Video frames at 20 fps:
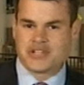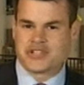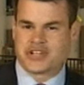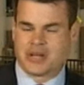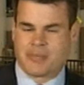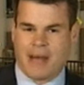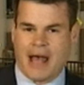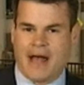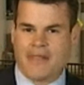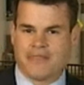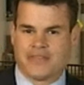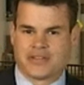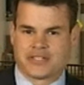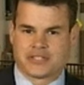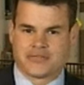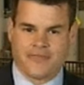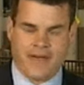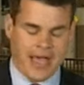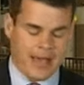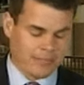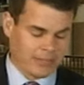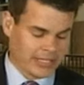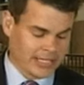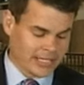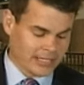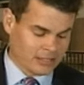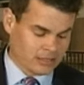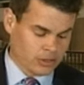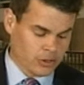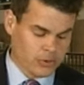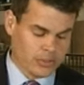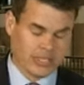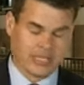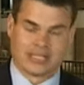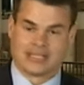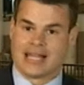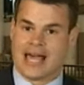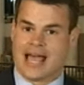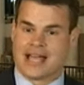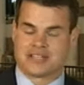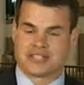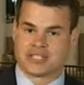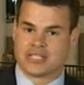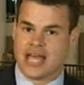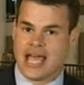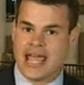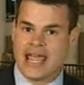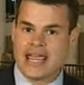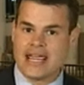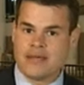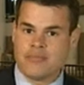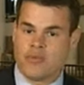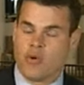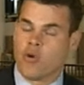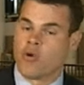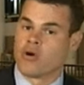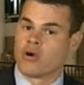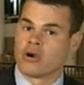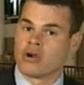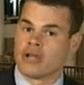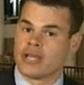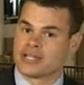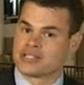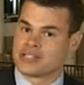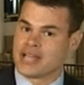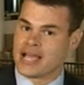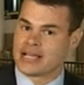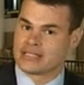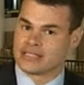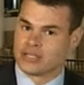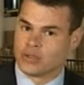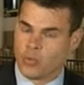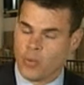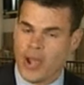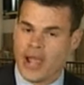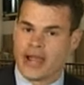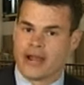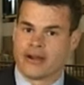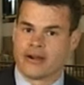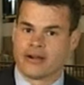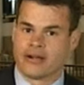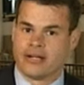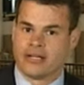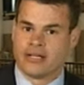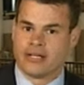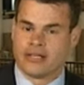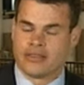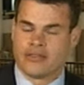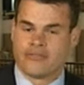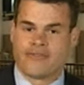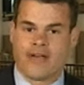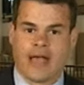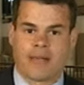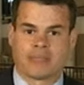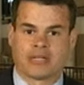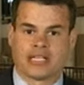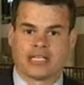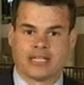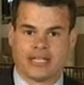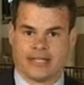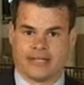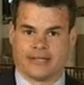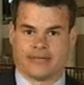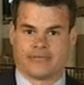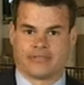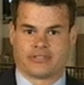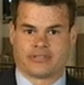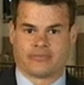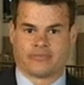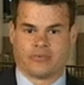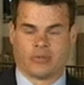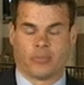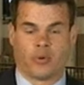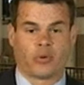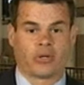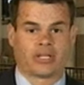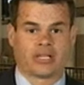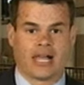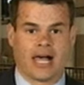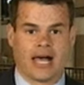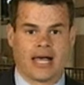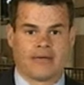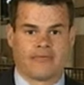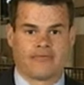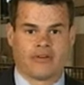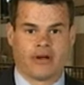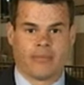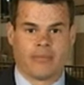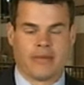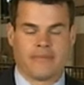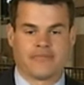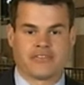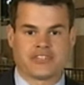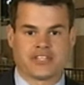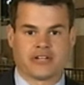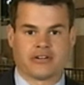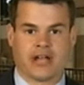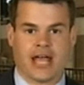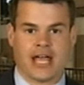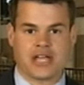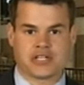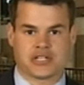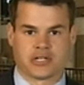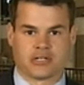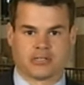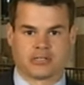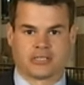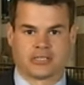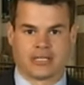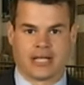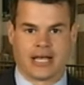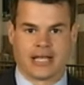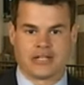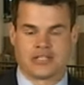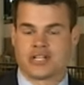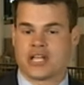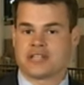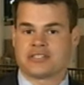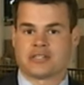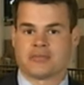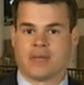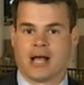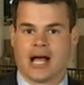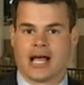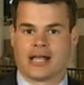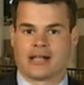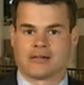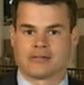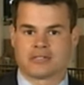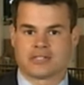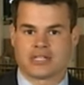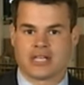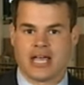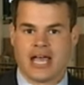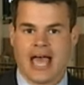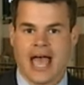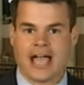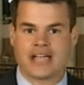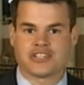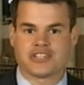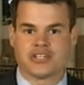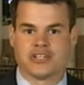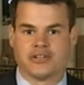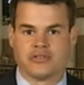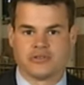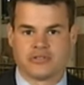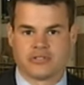about this family, including a last name or exactly where the family lives. Reporting live from Memphis International tonight, Jason Miles, Action News